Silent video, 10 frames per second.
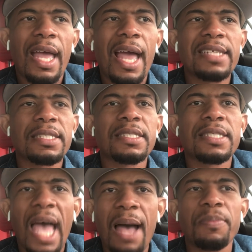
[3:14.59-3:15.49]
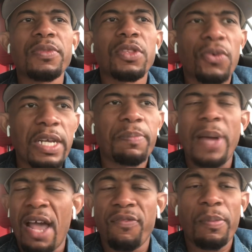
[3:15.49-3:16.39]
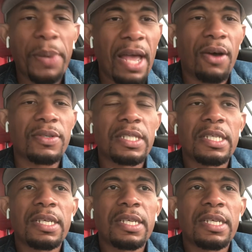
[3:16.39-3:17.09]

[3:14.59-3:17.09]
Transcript: as top 3 pound for pound